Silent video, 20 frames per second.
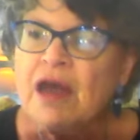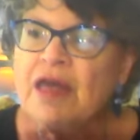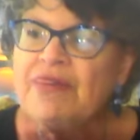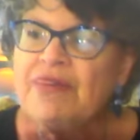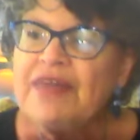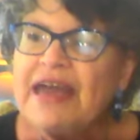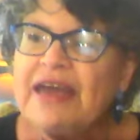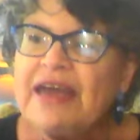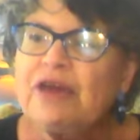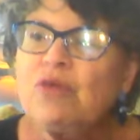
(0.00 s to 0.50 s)

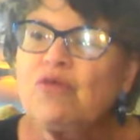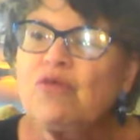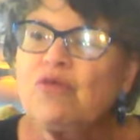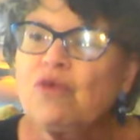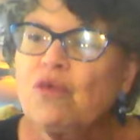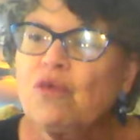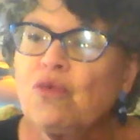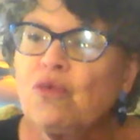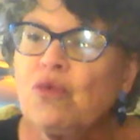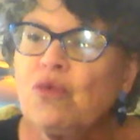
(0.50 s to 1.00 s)
then
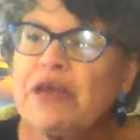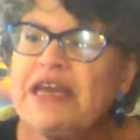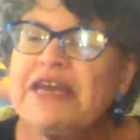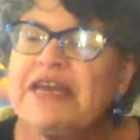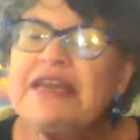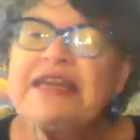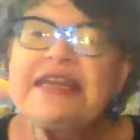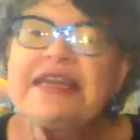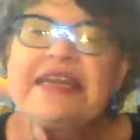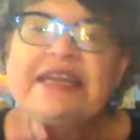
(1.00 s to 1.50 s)
we
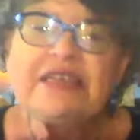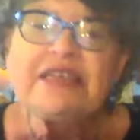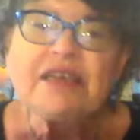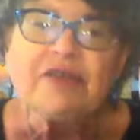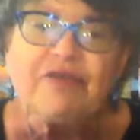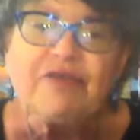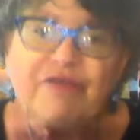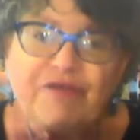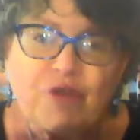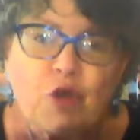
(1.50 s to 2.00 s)
need to
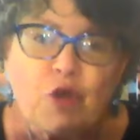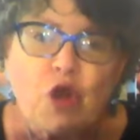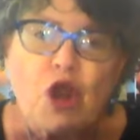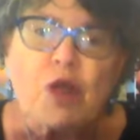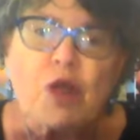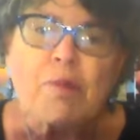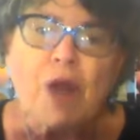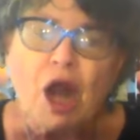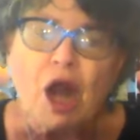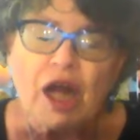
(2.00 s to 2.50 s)

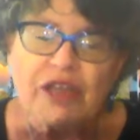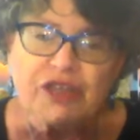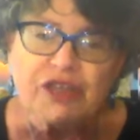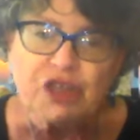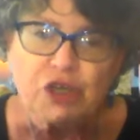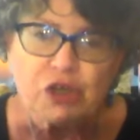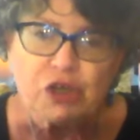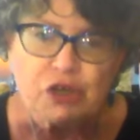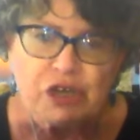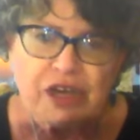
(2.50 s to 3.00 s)
form
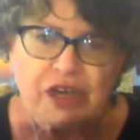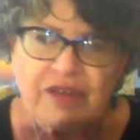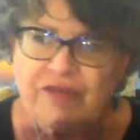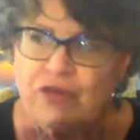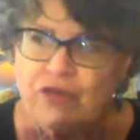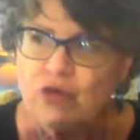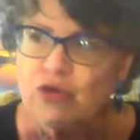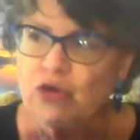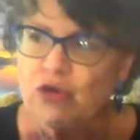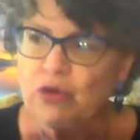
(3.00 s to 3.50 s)
alternative
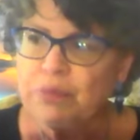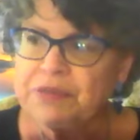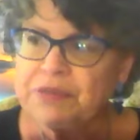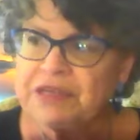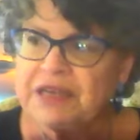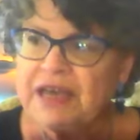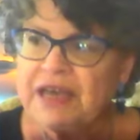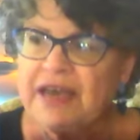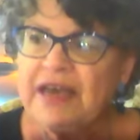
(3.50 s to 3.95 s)
groups